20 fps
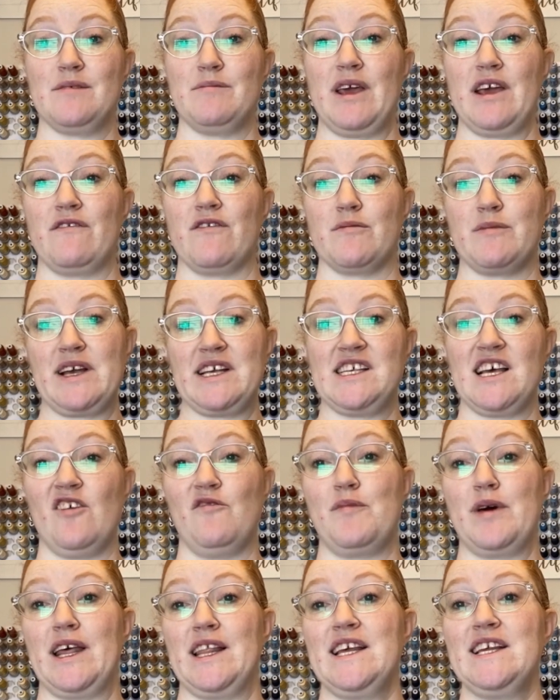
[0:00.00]
to make for
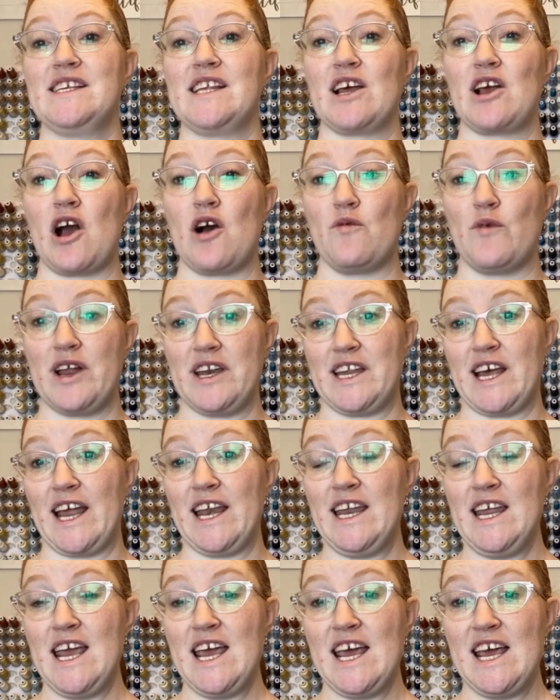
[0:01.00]
myself, but at least I got one
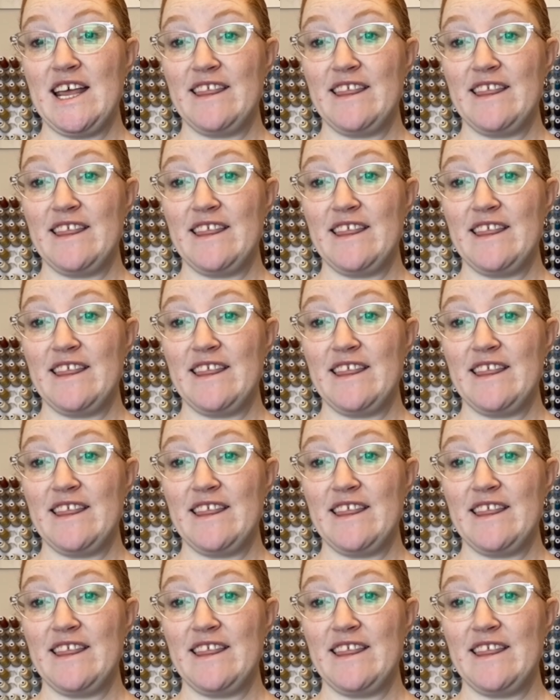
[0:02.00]
done.